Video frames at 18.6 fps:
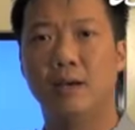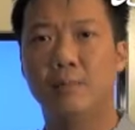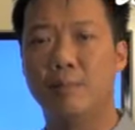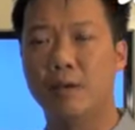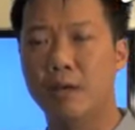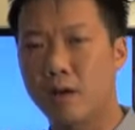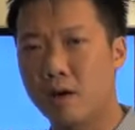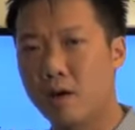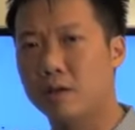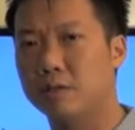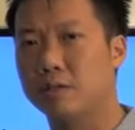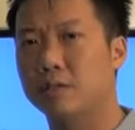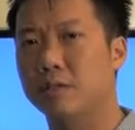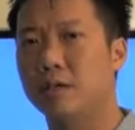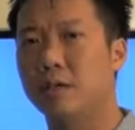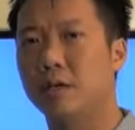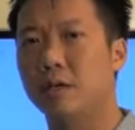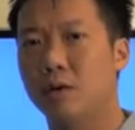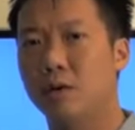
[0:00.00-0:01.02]
Because
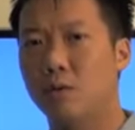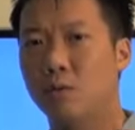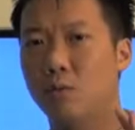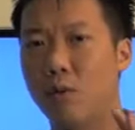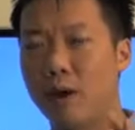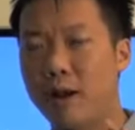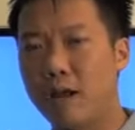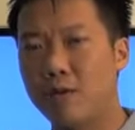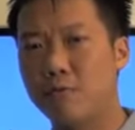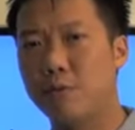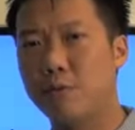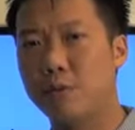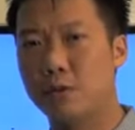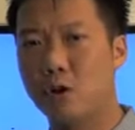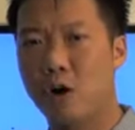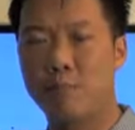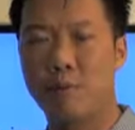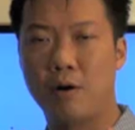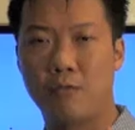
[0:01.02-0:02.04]
whenever we
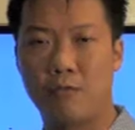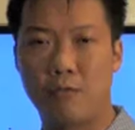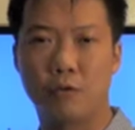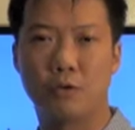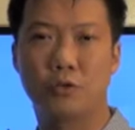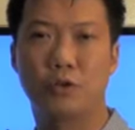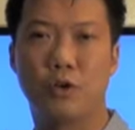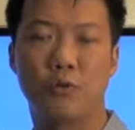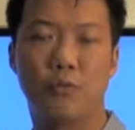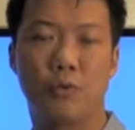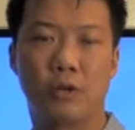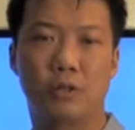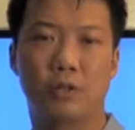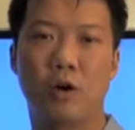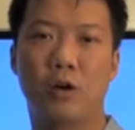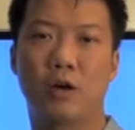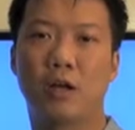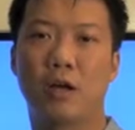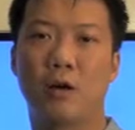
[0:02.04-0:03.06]
talk about Feng Shui, we are
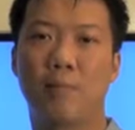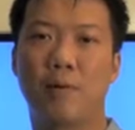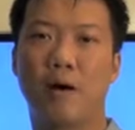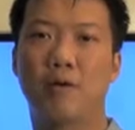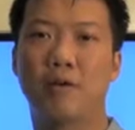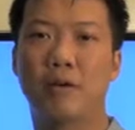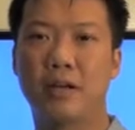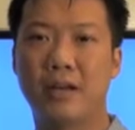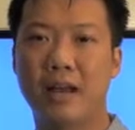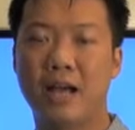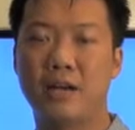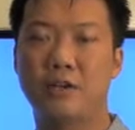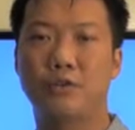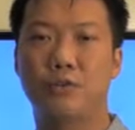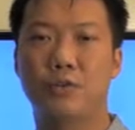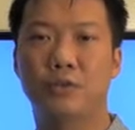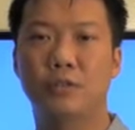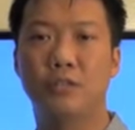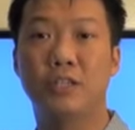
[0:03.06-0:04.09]
talking about
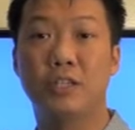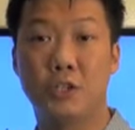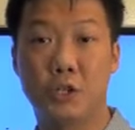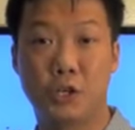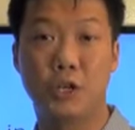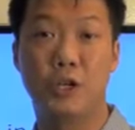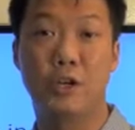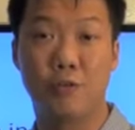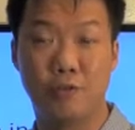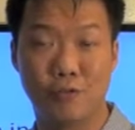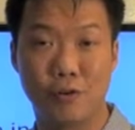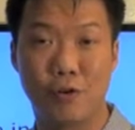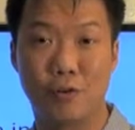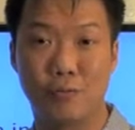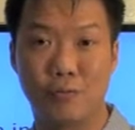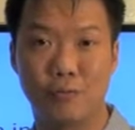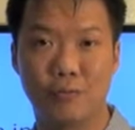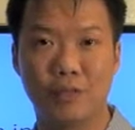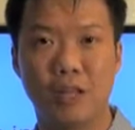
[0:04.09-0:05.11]
natural qi
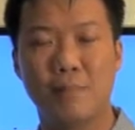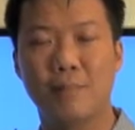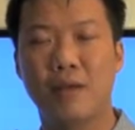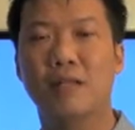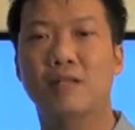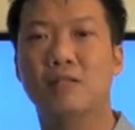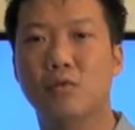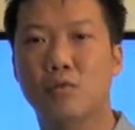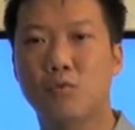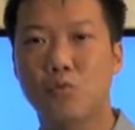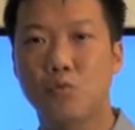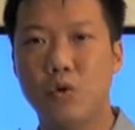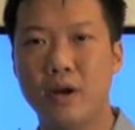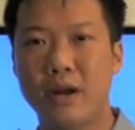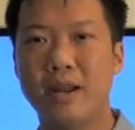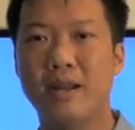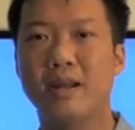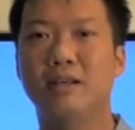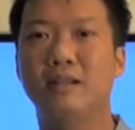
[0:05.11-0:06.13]
flow. That means
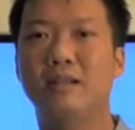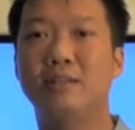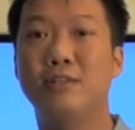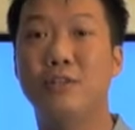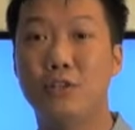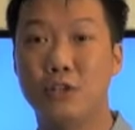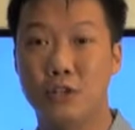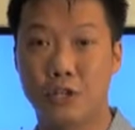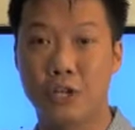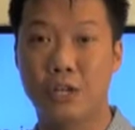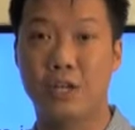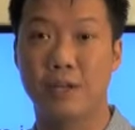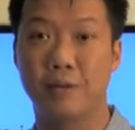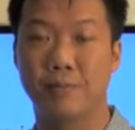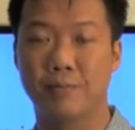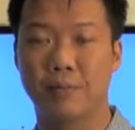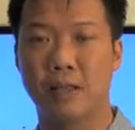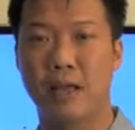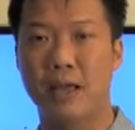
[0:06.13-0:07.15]
real qi.
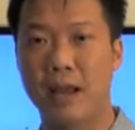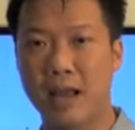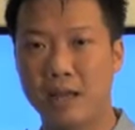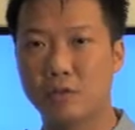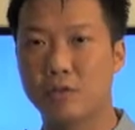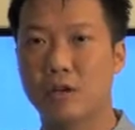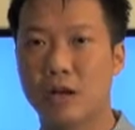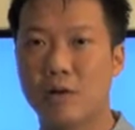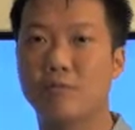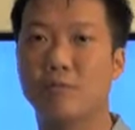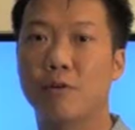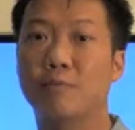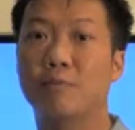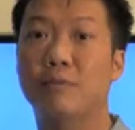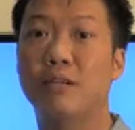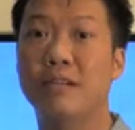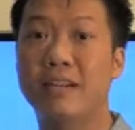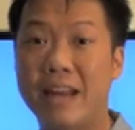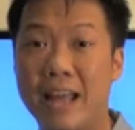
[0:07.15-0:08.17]
It has to come
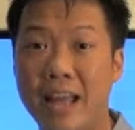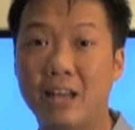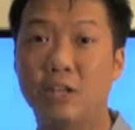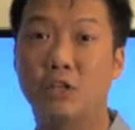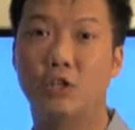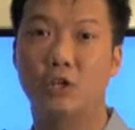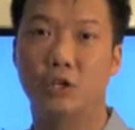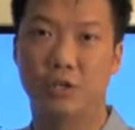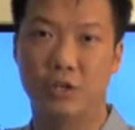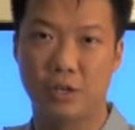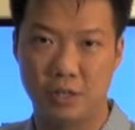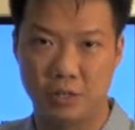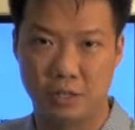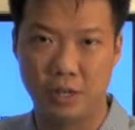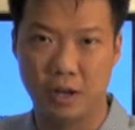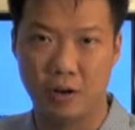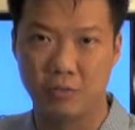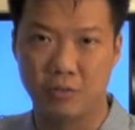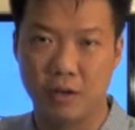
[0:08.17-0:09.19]
from nature
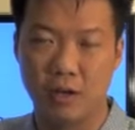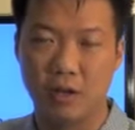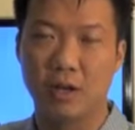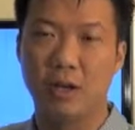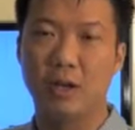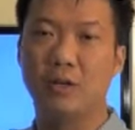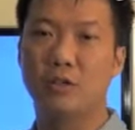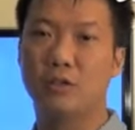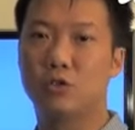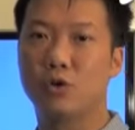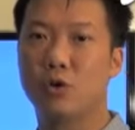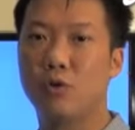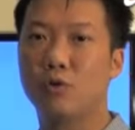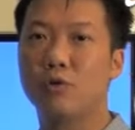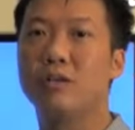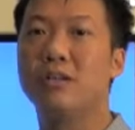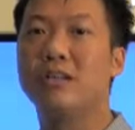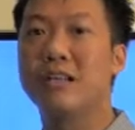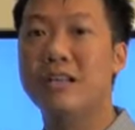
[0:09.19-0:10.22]
itself.
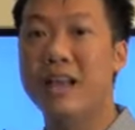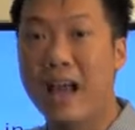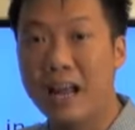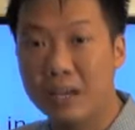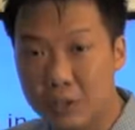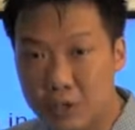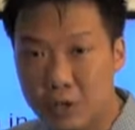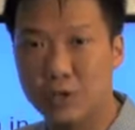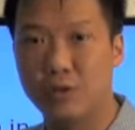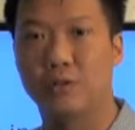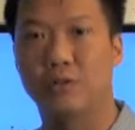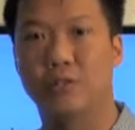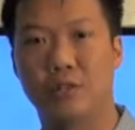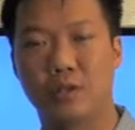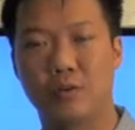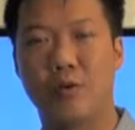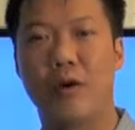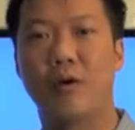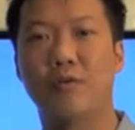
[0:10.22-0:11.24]
So natural
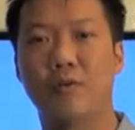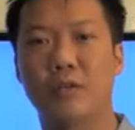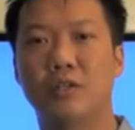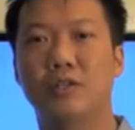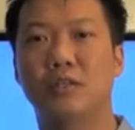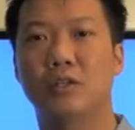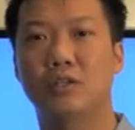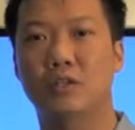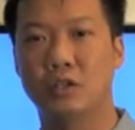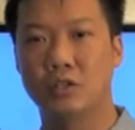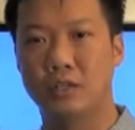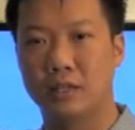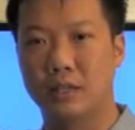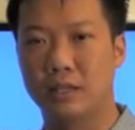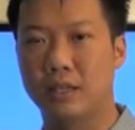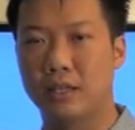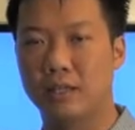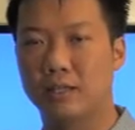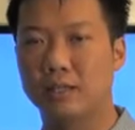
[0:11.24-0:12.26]
surroundings such as the
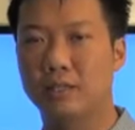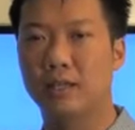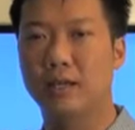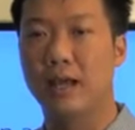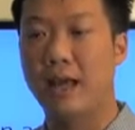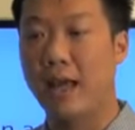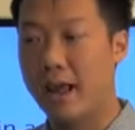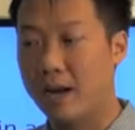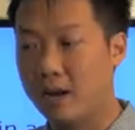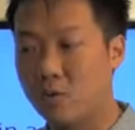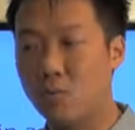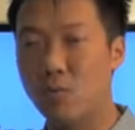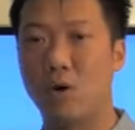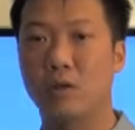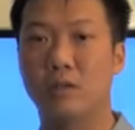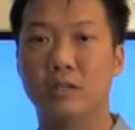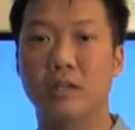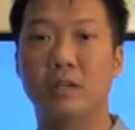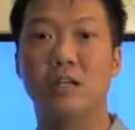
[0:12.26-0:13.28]
hill and the
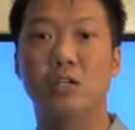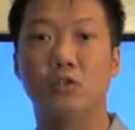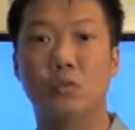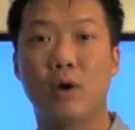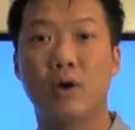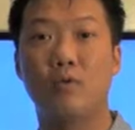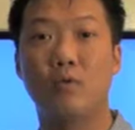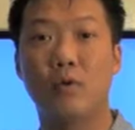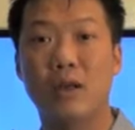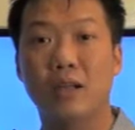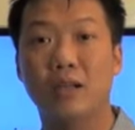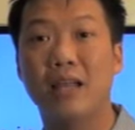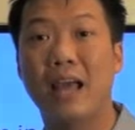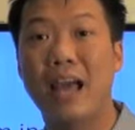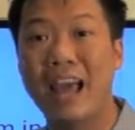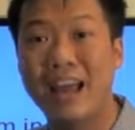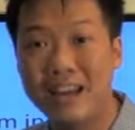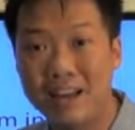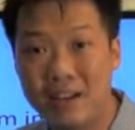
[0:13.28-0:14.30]
water is where real
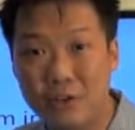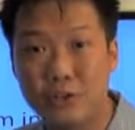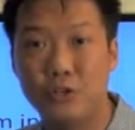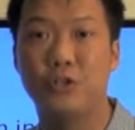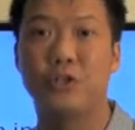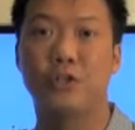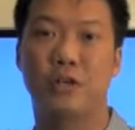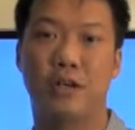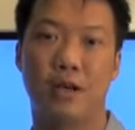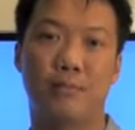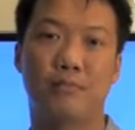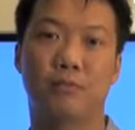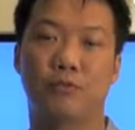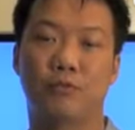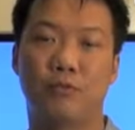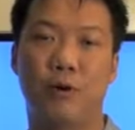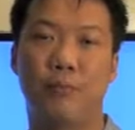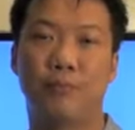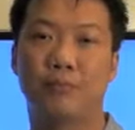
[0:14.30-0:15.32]
energy comes
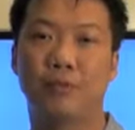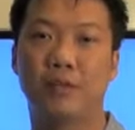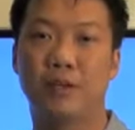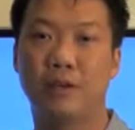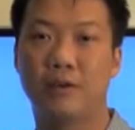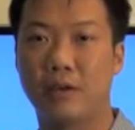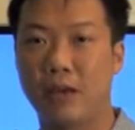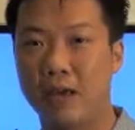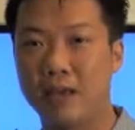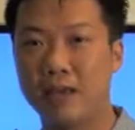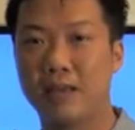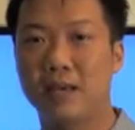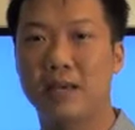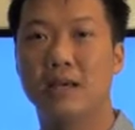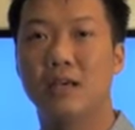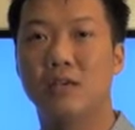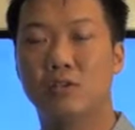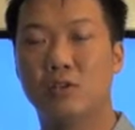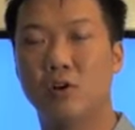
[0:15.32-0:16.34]
from. Okay?
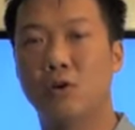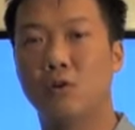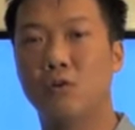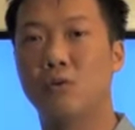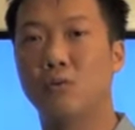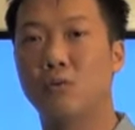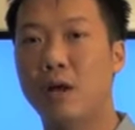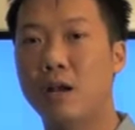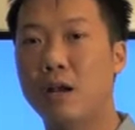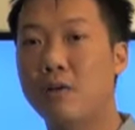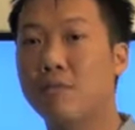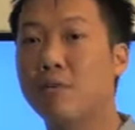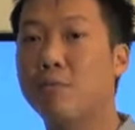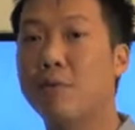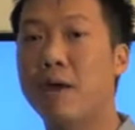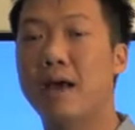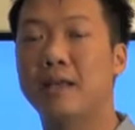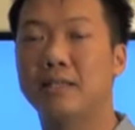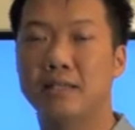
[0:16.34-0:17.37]
So whenever
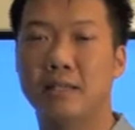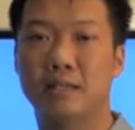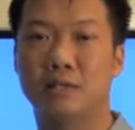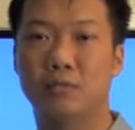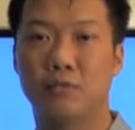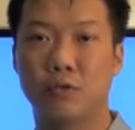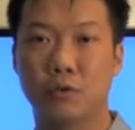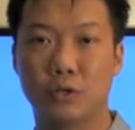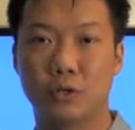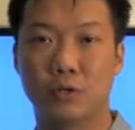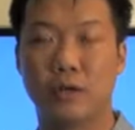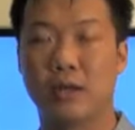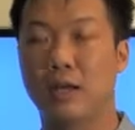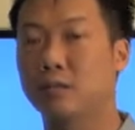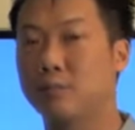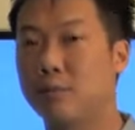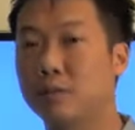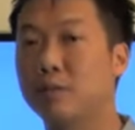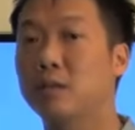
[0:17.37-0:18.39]
we assess Feng Shui,
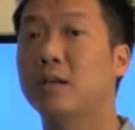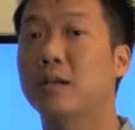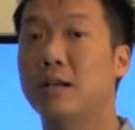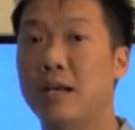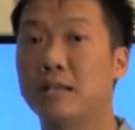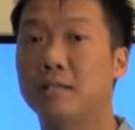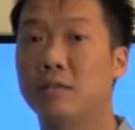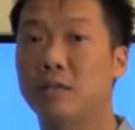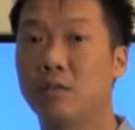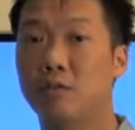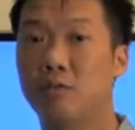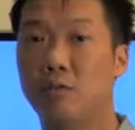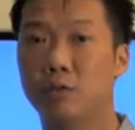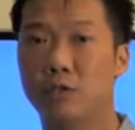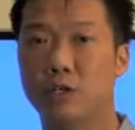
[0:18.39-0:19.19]
especially classical Feng